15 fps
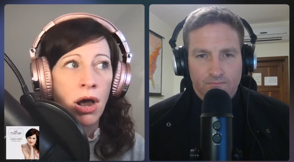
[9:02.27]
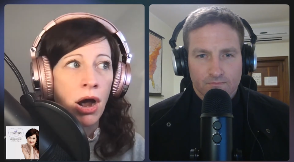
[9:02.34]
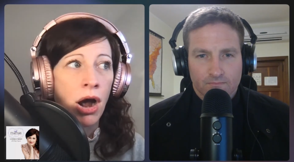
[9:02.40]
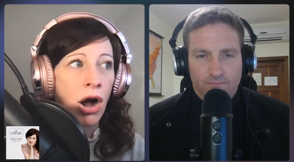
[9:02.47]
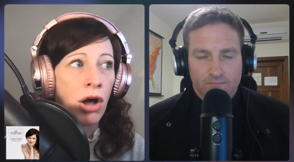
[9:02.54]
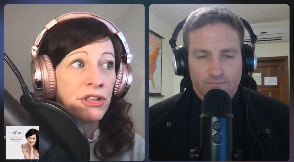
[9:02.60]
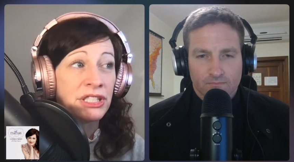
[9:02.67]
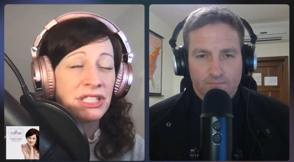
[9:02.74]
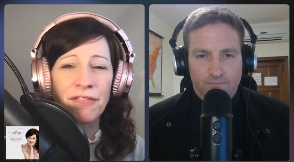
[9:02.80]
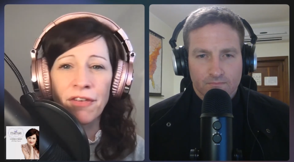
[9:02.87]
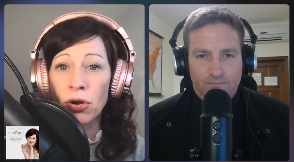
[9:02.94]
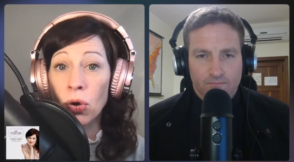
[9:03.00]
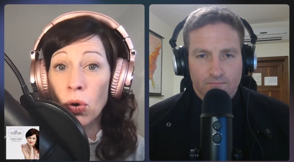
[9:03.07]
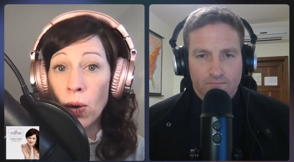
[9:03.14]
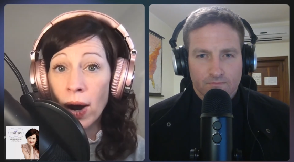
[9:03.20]
Speaker 1: all the
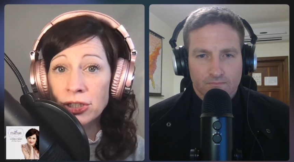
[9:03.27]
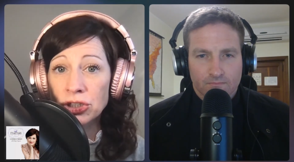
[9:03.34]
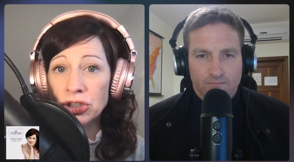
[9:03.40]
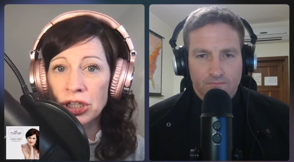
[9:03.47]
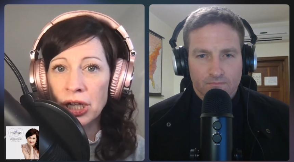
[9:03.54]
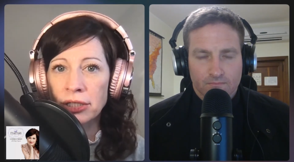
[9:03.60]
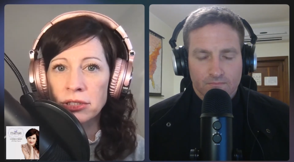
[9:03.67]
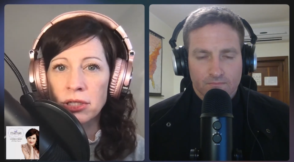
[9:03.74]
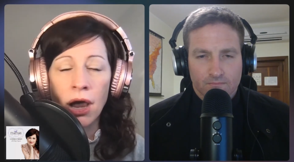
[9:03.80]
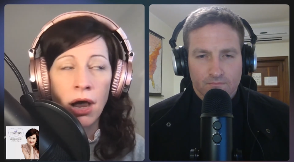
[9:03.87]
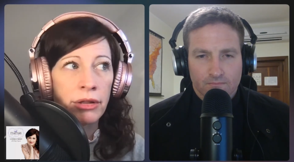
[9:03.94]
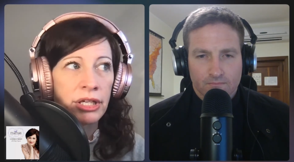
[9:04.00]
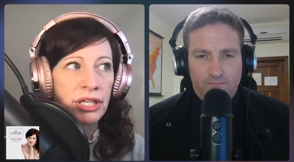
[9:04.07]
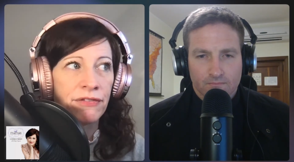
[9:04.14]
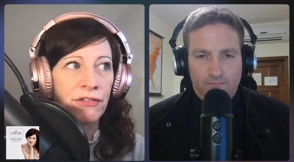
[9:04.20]
different questions, all
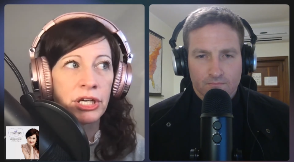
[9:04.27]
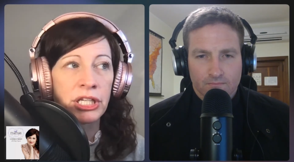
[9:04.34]
the different